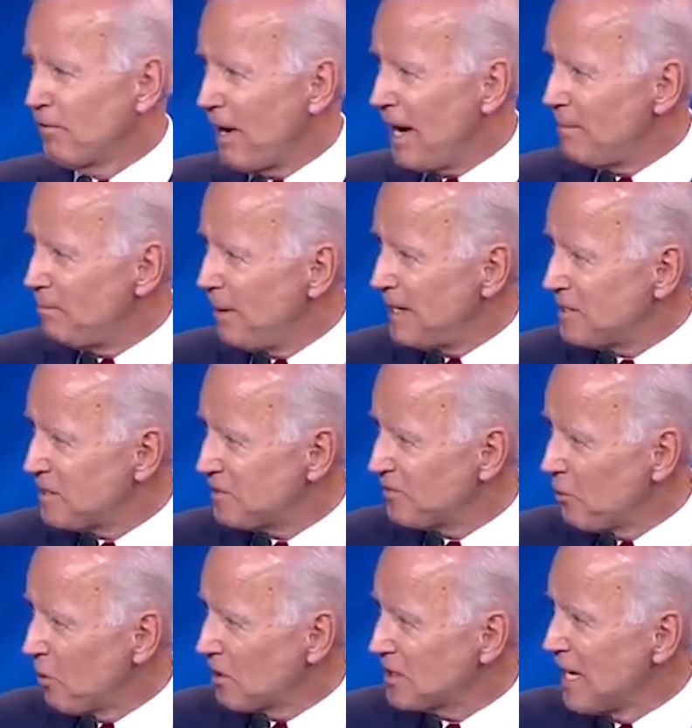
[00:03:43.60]
provide bases
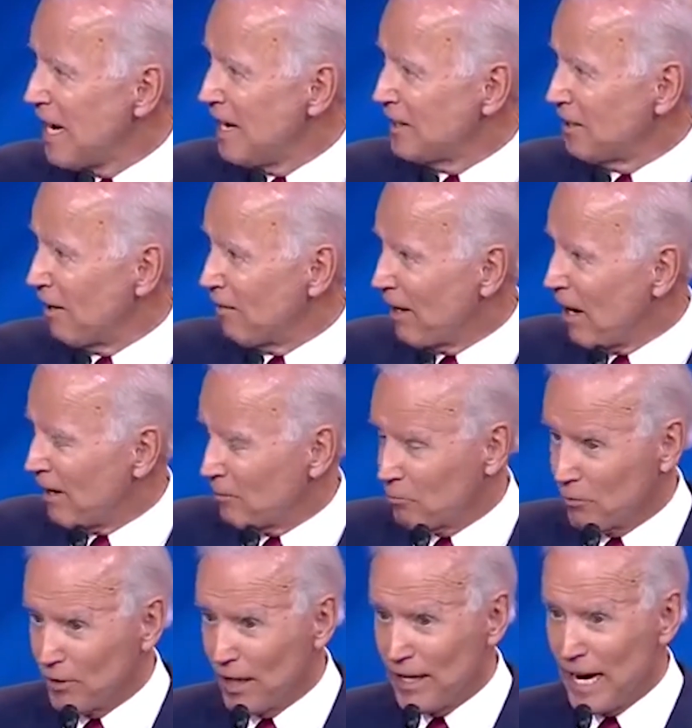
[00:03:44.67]
for us to
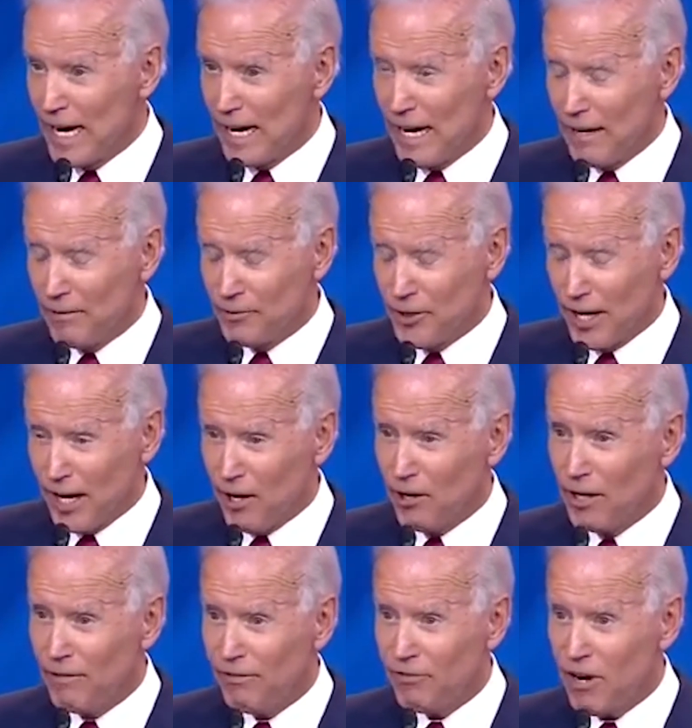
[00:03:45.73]

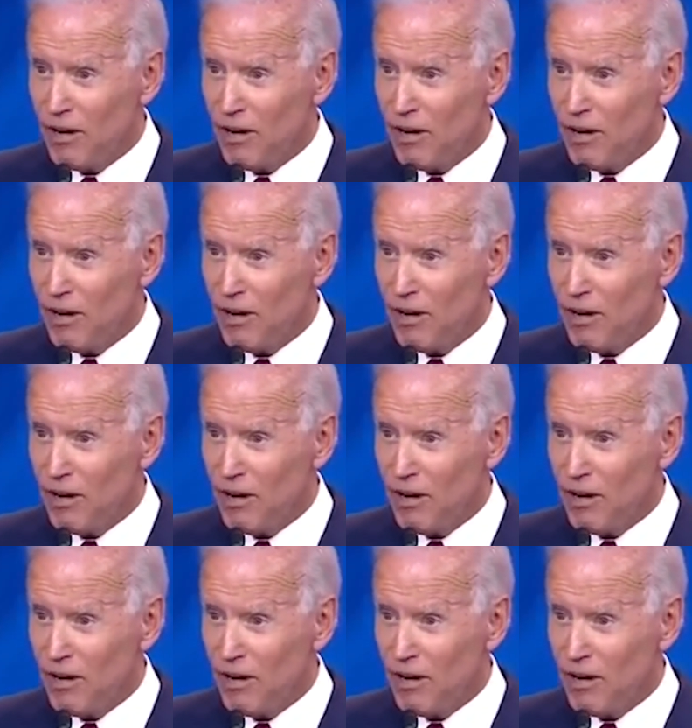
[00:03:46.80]
airlift